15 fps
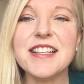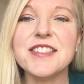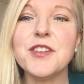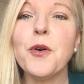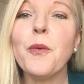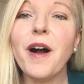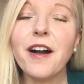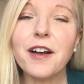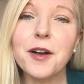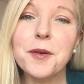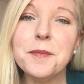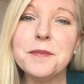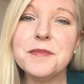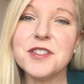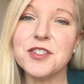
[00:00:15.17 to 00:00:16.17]
so
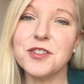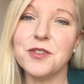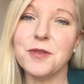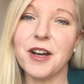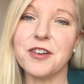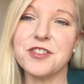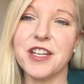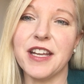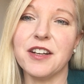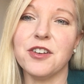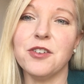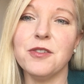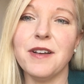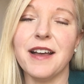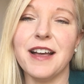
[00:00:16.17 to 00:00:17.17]
welcome to our
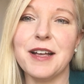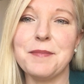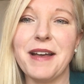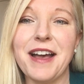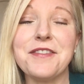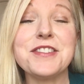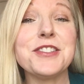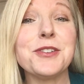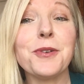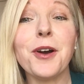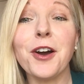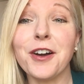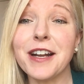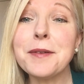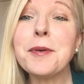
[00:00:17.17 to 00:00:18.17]
channel. As you
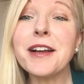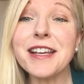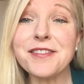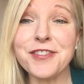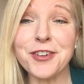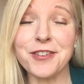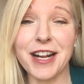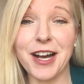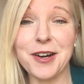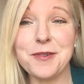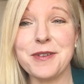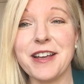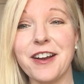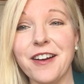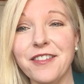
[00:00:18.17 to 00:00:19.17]
already probably figured out,
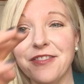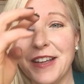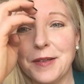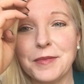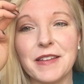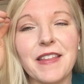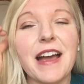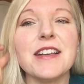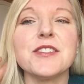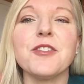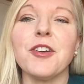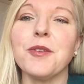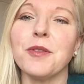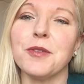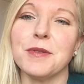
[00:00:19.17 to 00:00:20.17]
we are a family that has
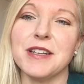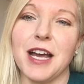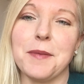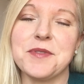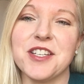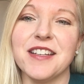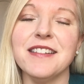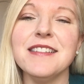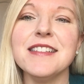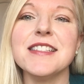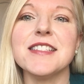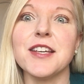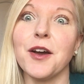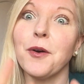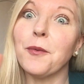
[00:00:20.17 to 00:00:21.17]
grown through adoption,
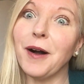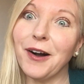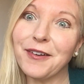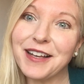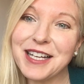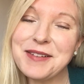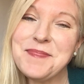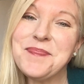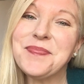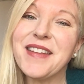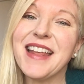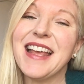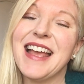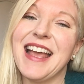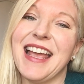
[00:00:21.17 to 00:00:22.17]
so welcome.
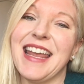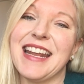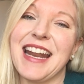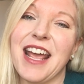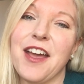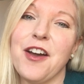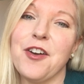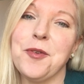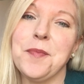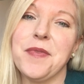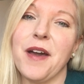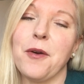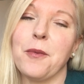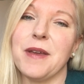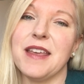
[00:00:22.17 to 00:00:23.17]
And I hope
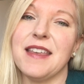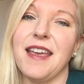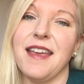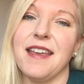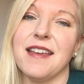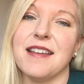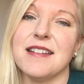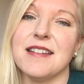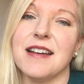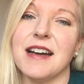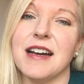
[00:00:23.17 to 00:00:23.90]
that we can